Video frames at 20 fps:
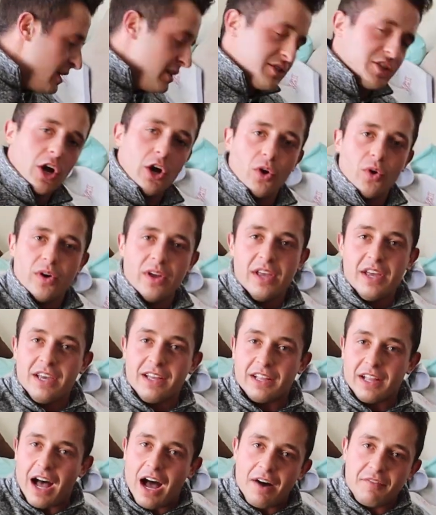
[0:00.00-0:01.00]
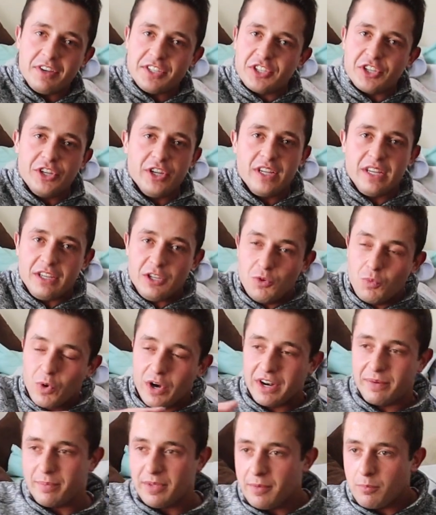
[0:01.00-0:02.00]
So obviously you
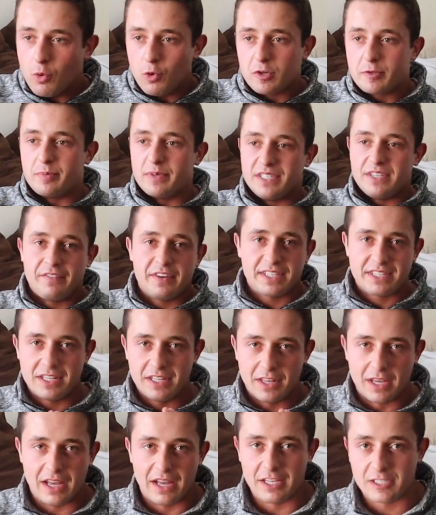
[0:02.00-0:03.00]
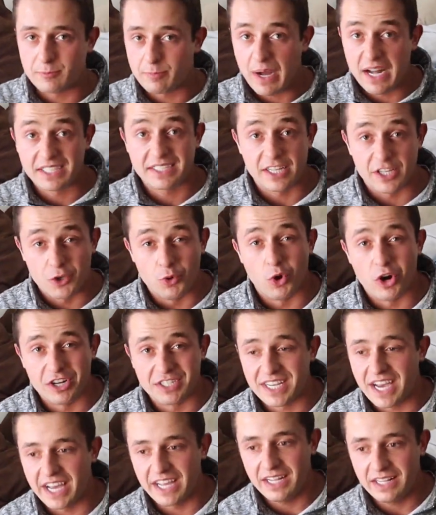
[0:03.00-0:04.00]
wanna be more specific to the spots that you are
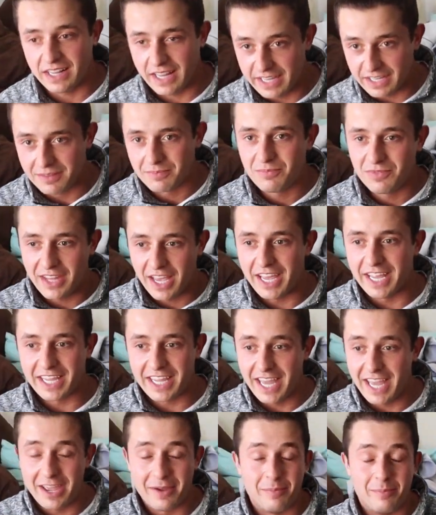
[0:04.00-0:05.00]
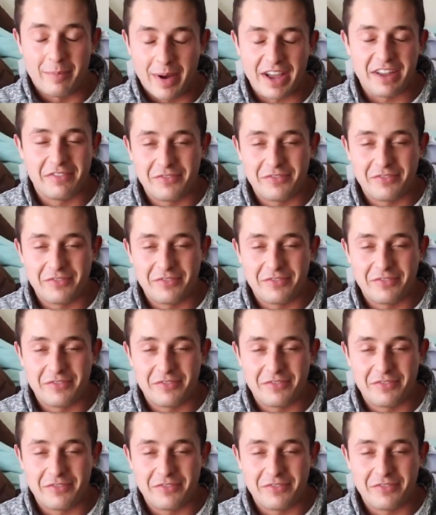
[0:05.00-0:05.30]
tight, like AKA my